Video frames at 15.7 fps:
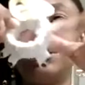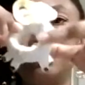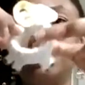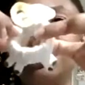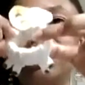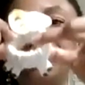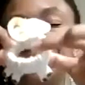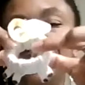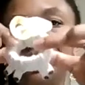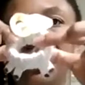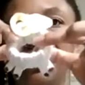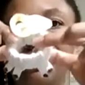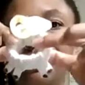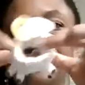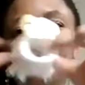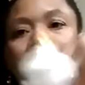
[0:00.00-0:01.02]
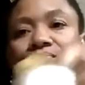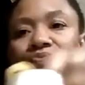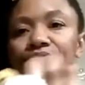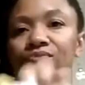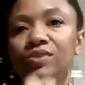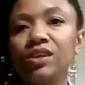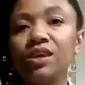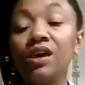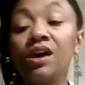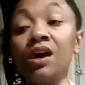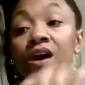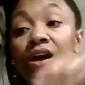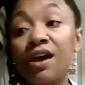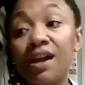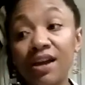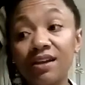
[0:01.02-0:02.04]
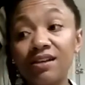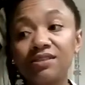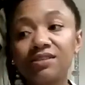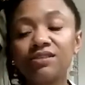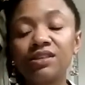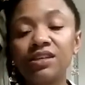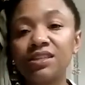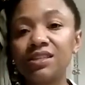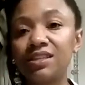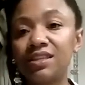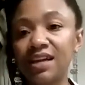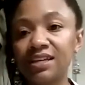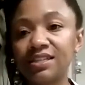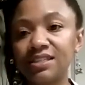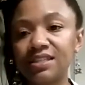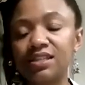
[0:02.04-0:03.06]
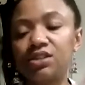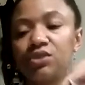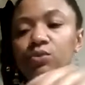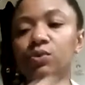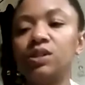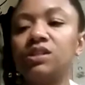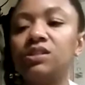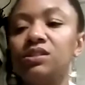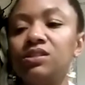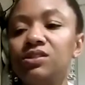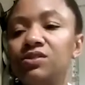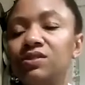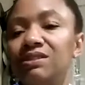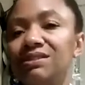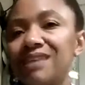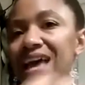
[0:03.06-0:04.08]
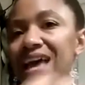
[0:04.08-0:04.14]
he's coming together. All right. So then the next thing you want to do is